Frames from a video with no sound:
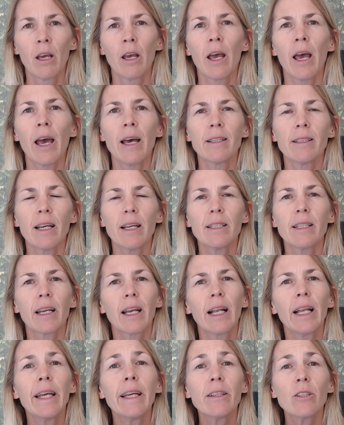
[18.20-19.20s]
As I
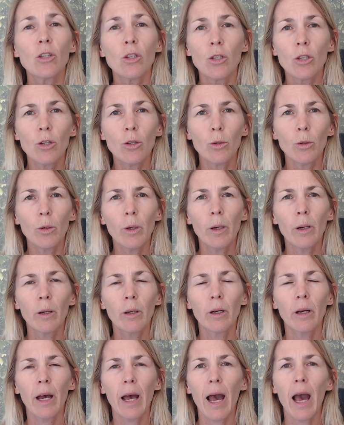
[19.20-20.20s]
declare to you
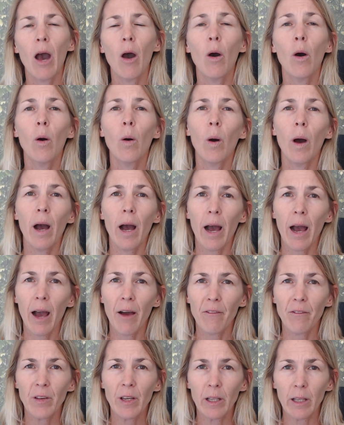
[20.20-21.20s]
how I
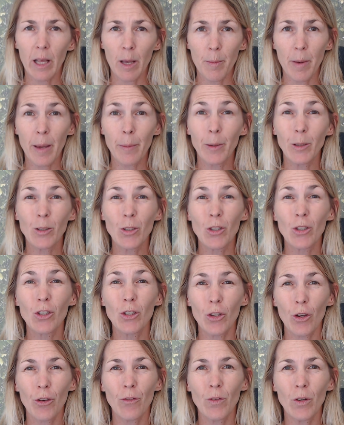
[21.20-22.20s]
feel I'm able to
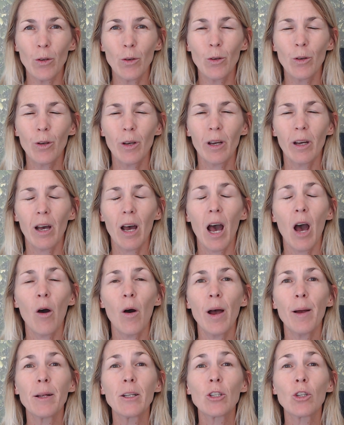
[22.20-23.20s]
serve you, how
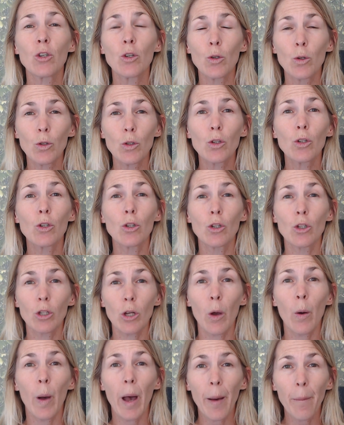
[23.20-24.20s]
I choose to show
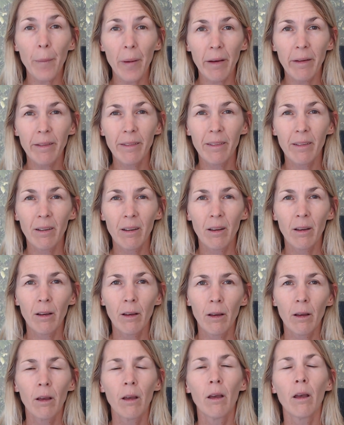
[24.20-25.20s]
up,
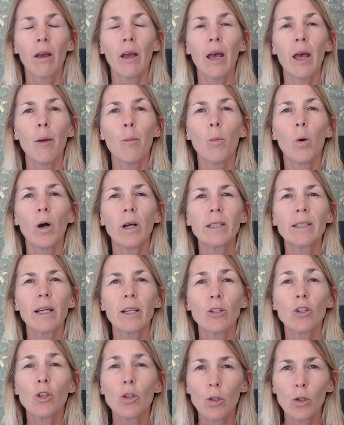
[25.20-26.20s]
and what I
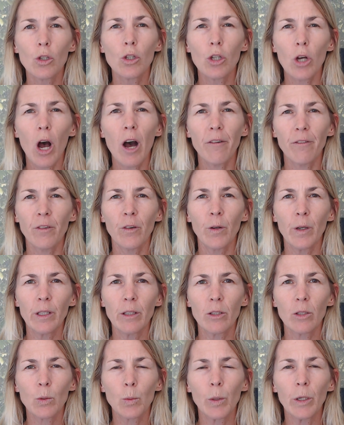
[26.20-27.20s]
choose to offer in
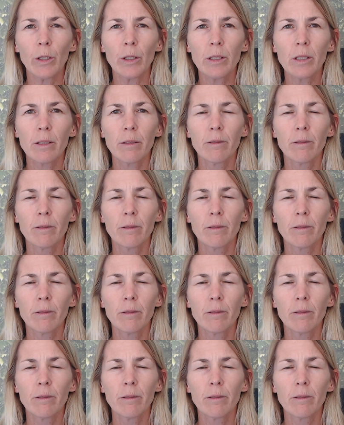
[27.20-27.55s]
this world.